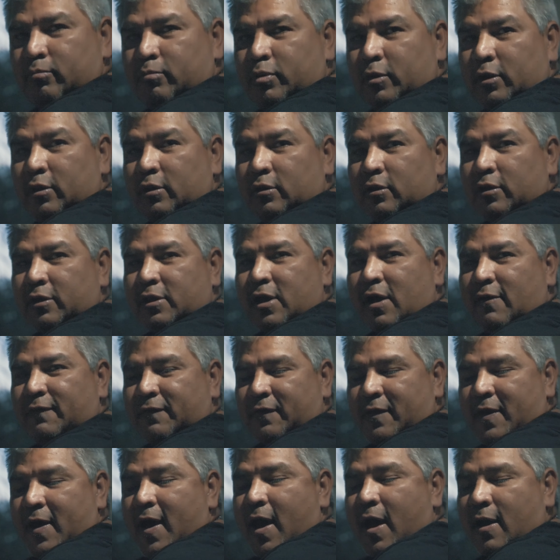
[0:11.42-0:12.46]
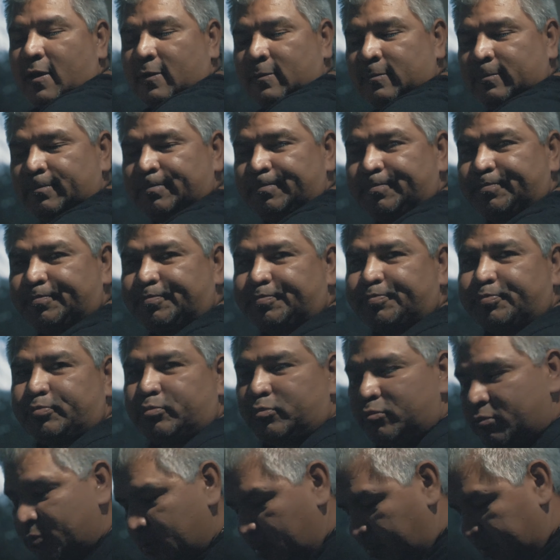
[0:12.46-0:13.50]
Be on the lookout for that.
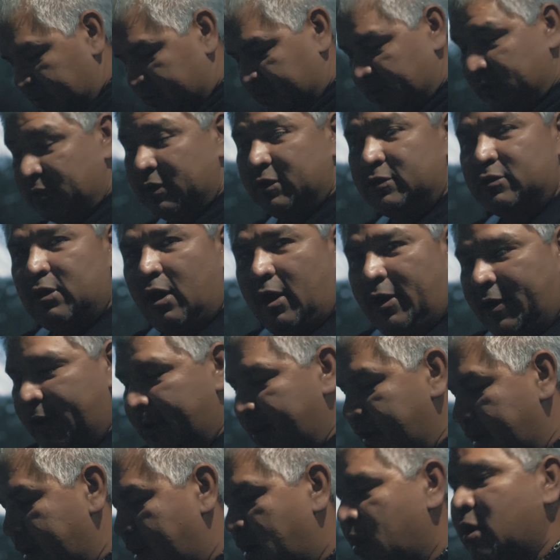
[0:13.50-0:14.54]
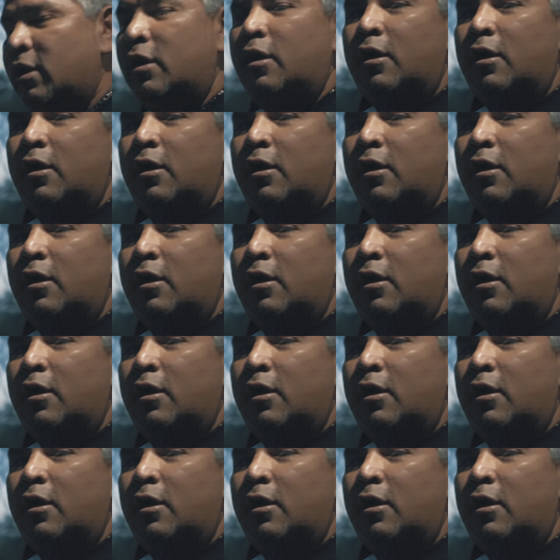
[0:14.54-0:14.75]
But you see this right here?